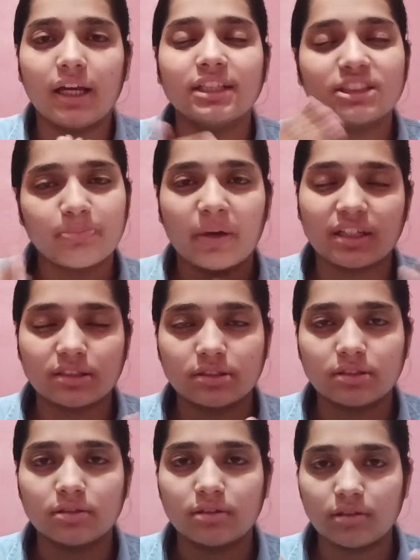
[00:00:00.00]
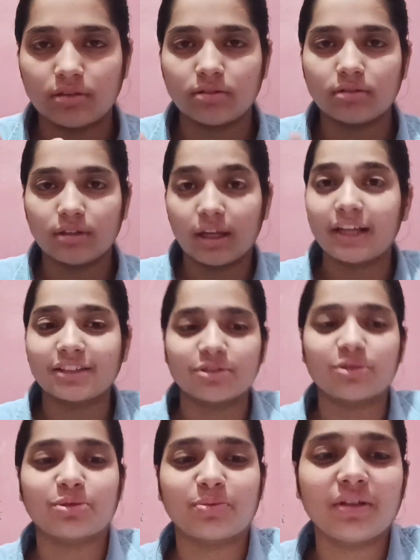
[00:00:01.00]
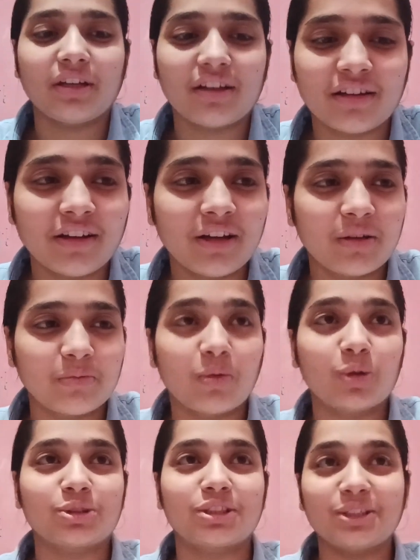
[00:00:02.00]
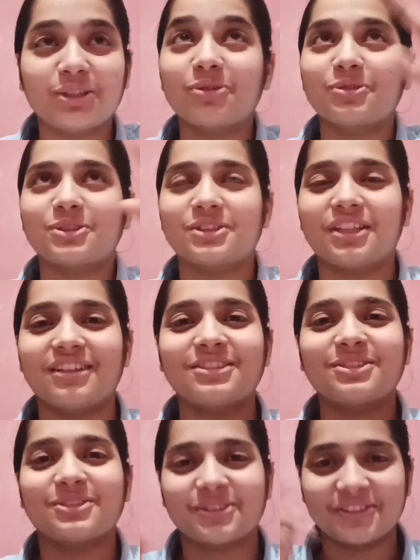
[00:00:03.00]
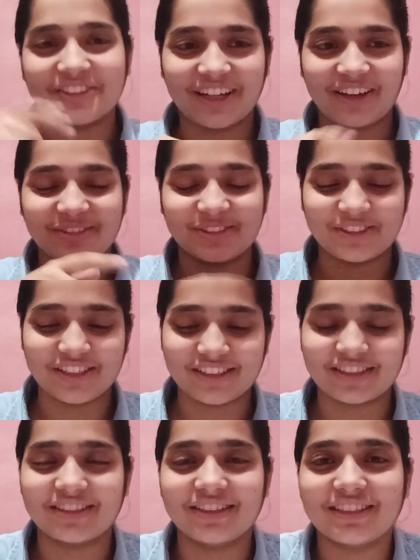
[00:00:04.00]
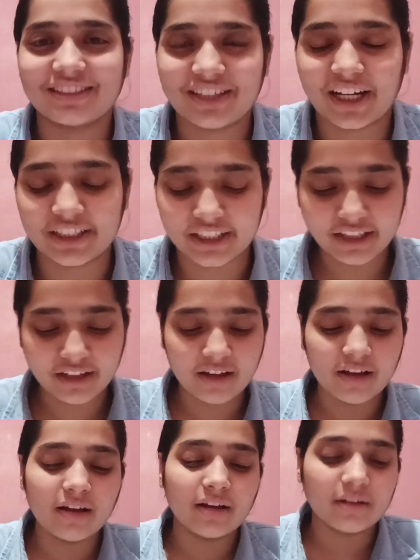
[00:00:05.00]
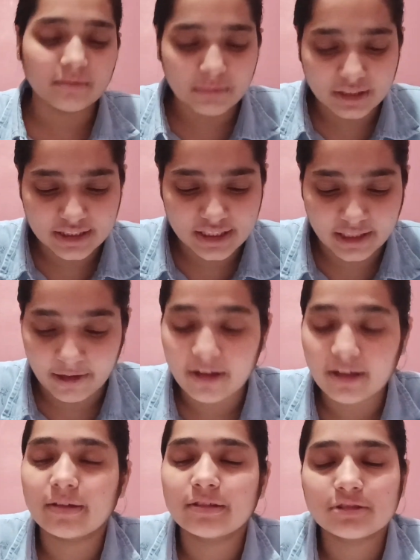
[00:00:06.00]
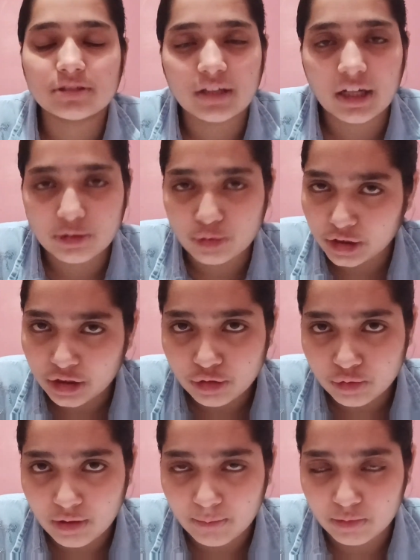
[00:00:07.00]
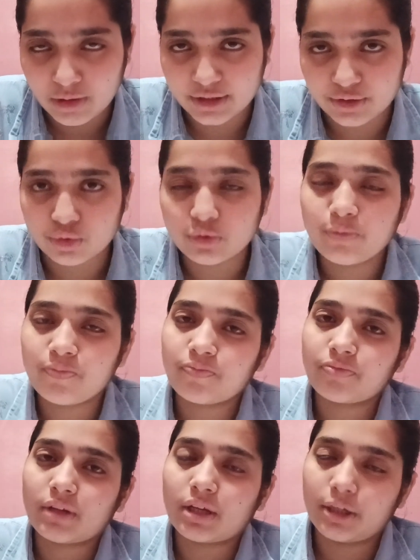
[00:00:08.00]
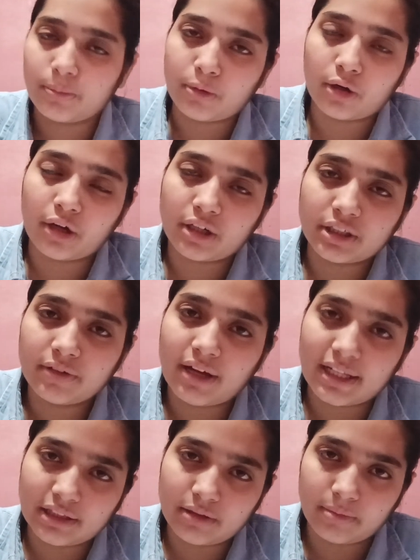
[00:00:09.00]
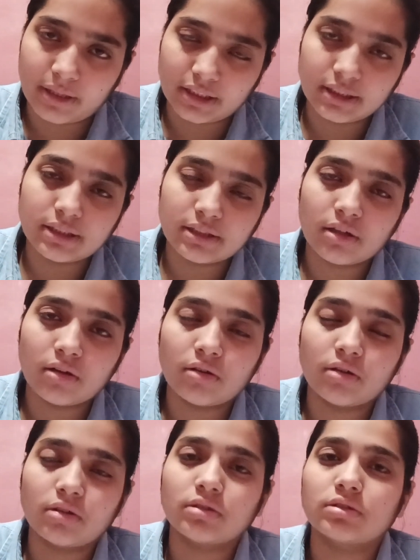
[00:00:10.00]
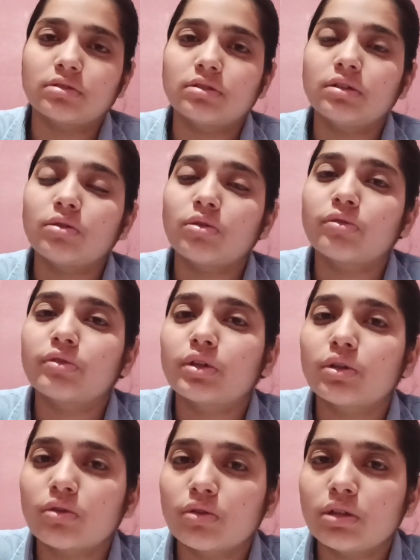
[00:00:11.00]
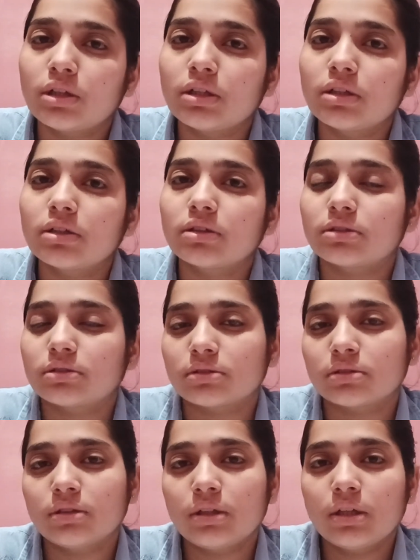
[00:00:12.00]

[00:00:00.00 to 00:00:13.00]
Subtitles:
aspects, excuse me, here mosquito was there, so I was just distracted. But see, according to WHO, reproductive health means the overall